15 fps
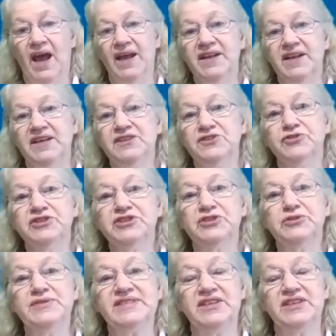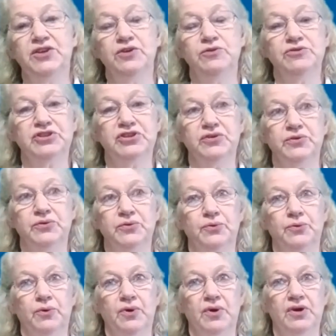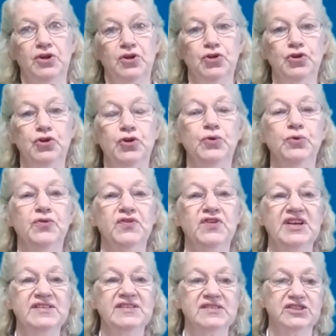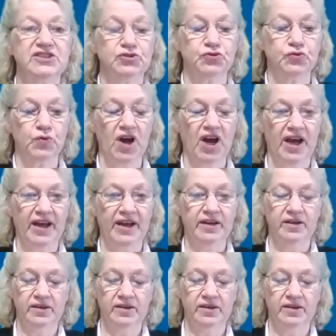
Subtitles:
And introducing you to new things to try.